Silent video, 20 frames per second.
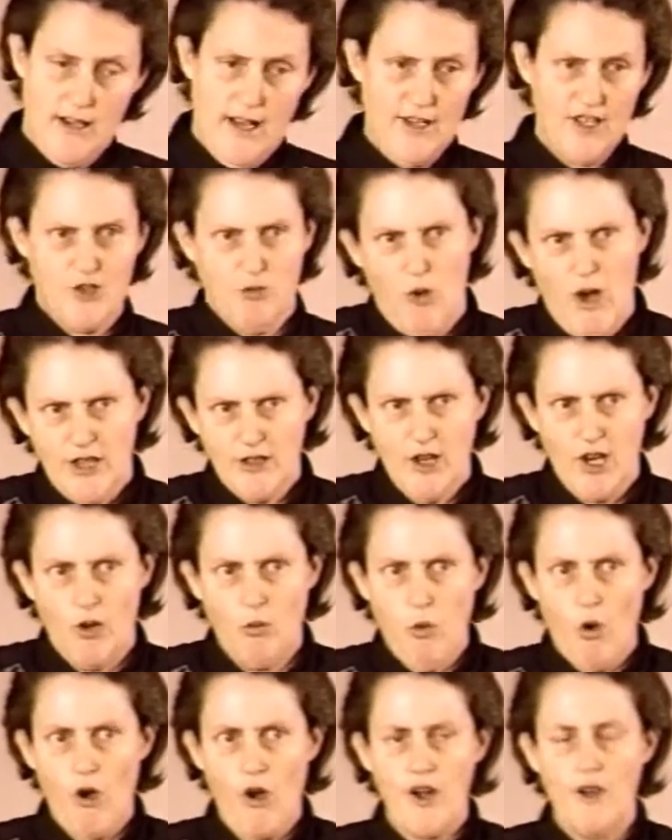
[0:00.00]
Now there's one
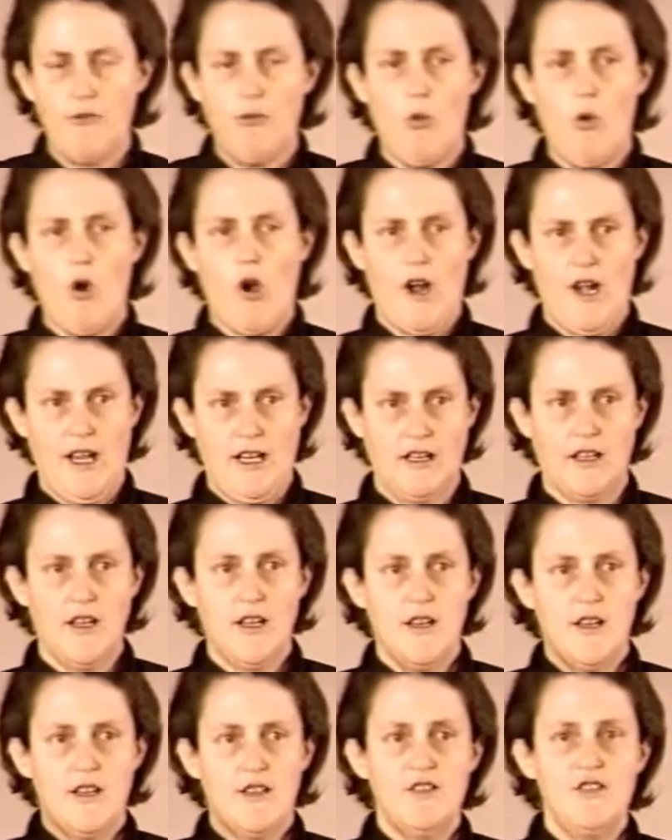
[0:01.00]
little word of warning:
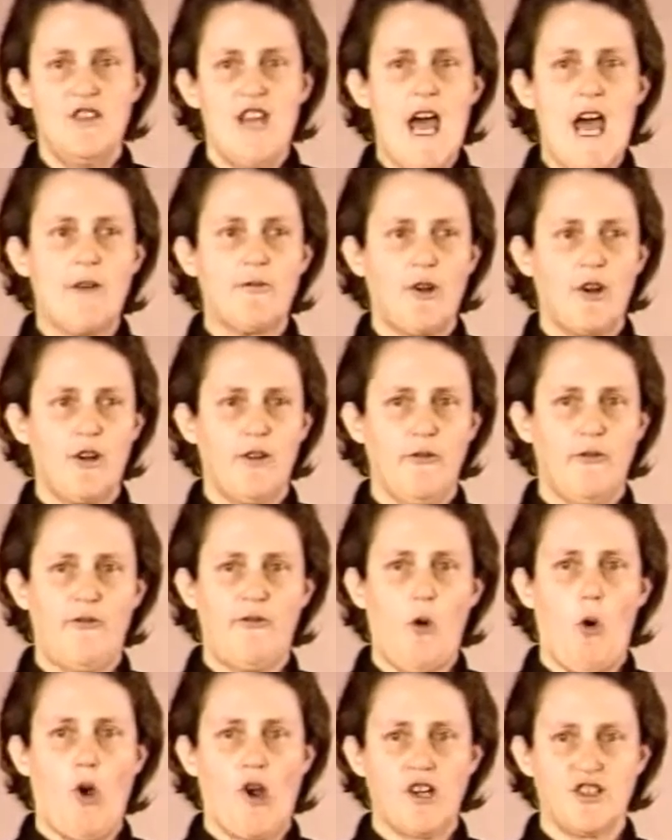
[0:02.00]
never
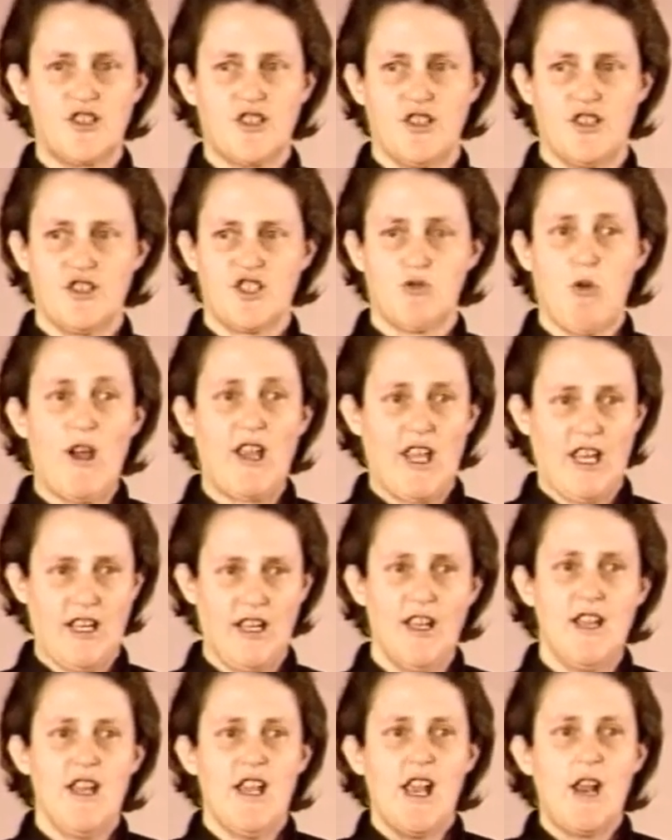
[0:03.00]
force
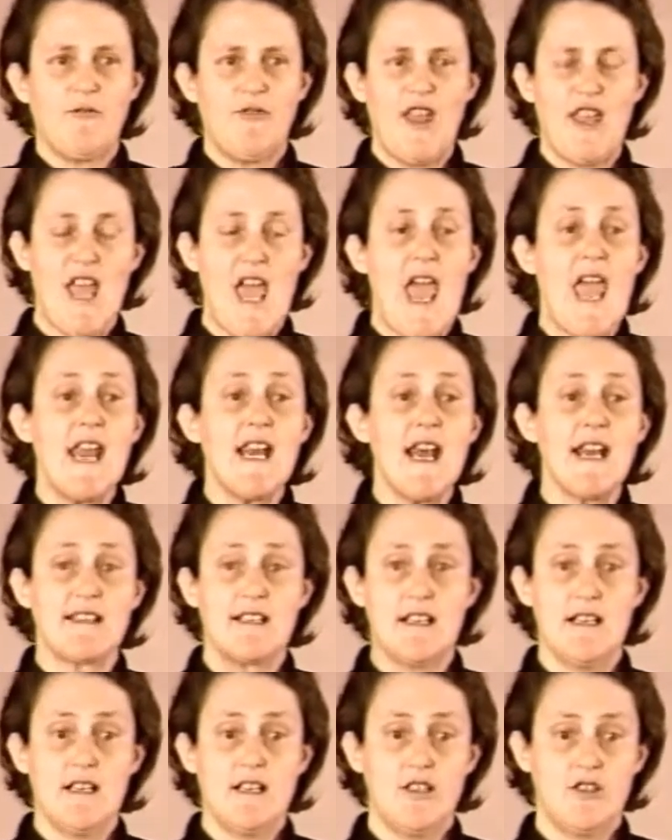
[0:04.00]
swinging. If they hate
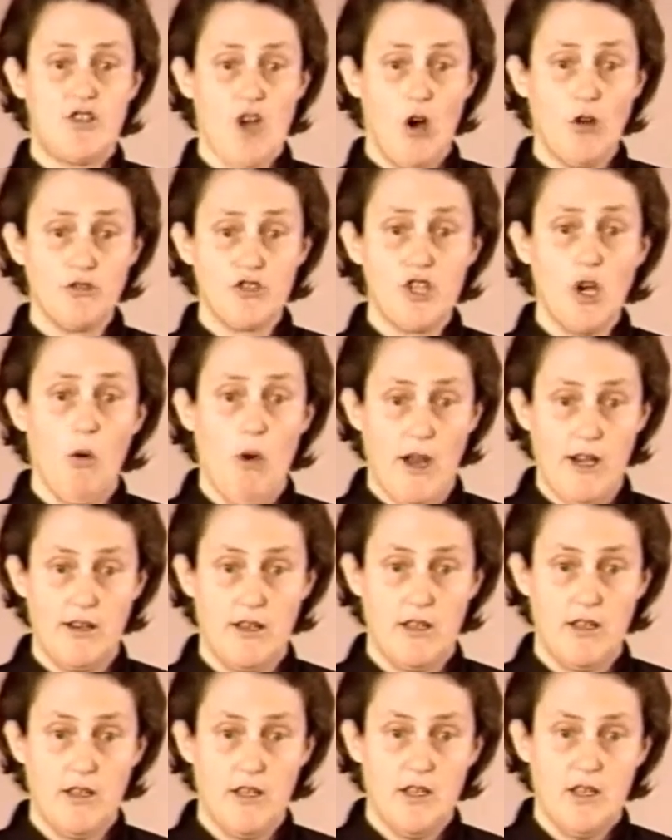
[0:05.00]
it, don't do
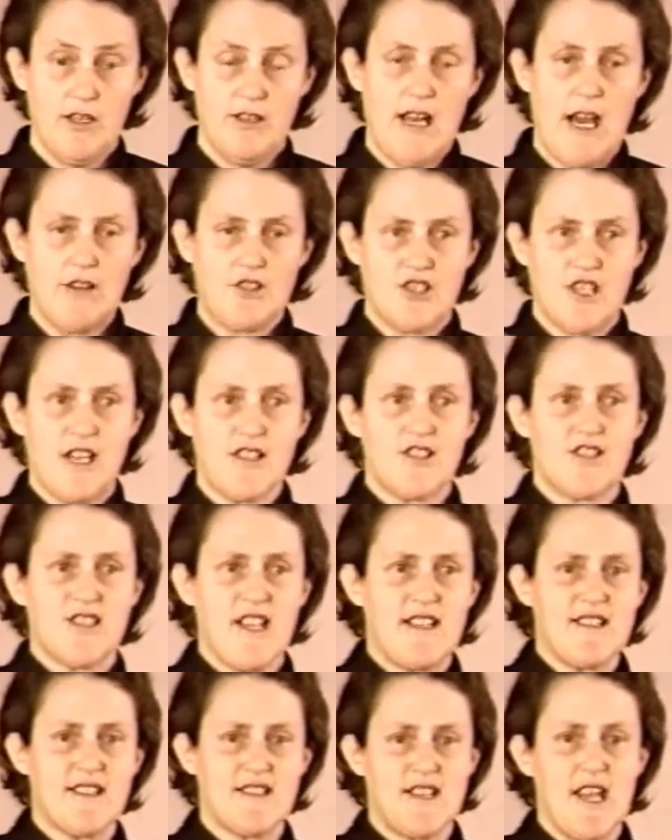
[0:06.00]
it. Now touch
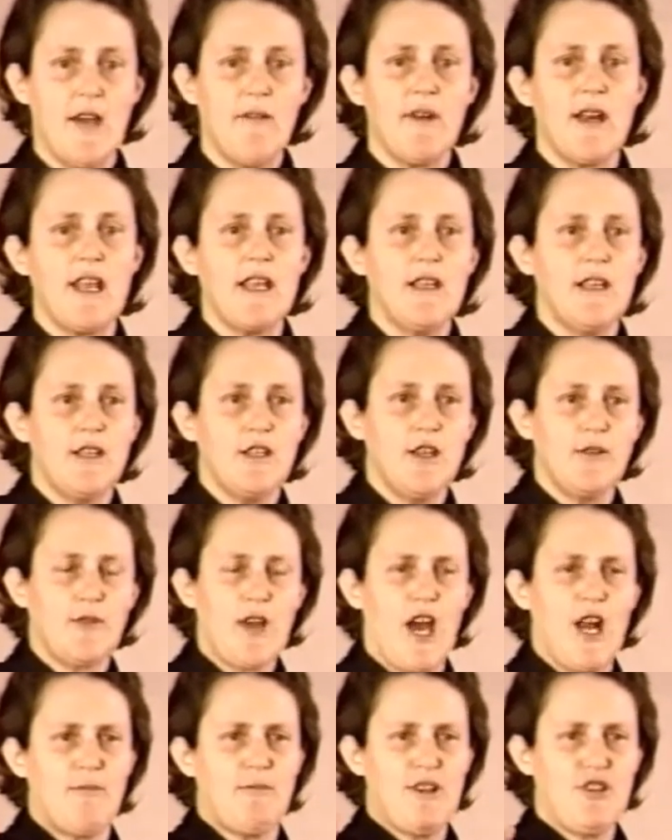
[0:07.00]
sensitivity, you've
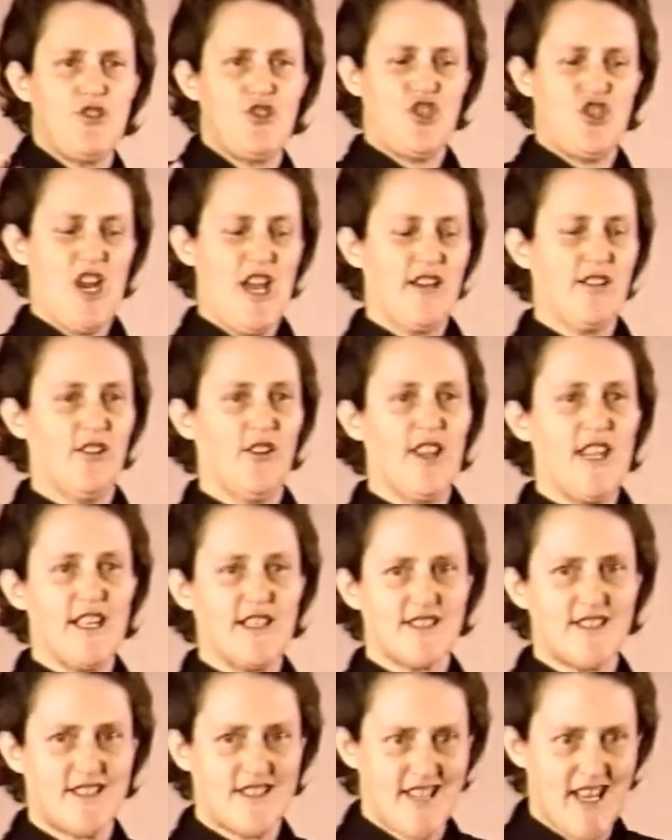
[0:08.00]
got to be
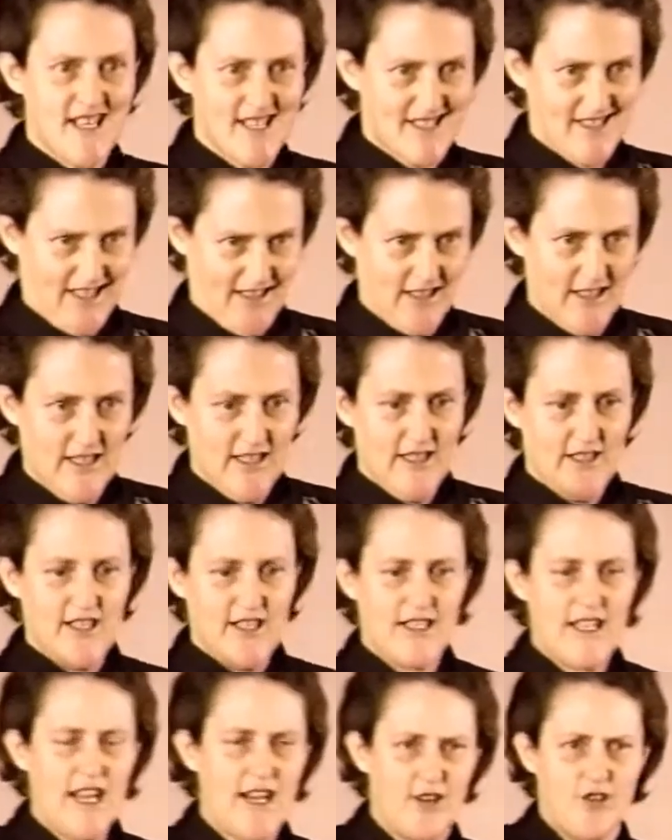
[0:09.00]
gently insistent
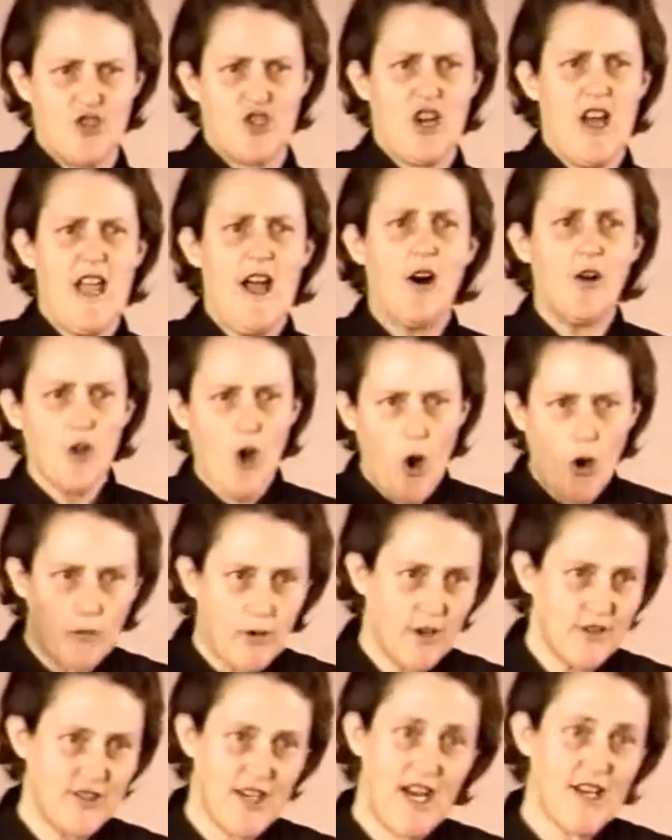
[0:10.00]
to get a child
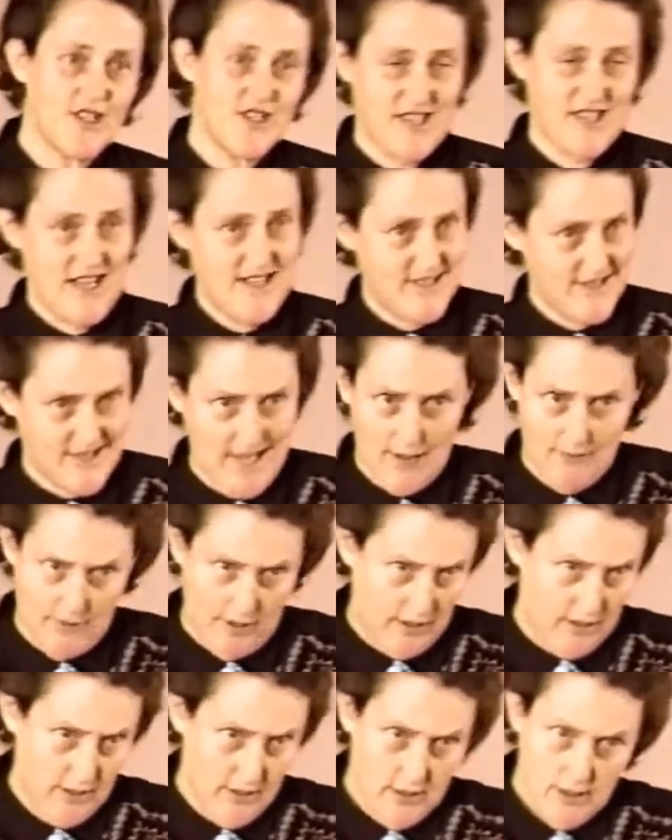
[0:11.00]
over touch
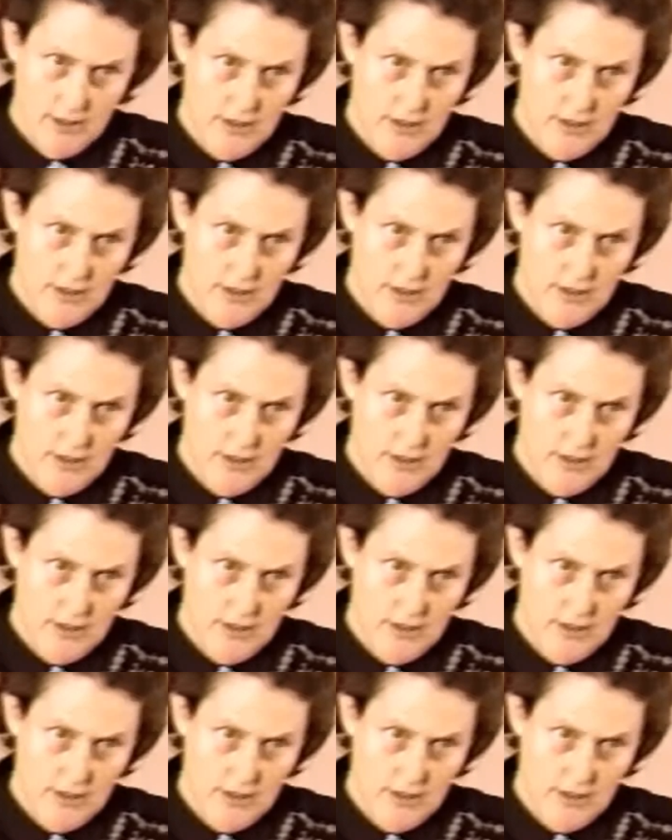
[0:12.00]
sensitivity.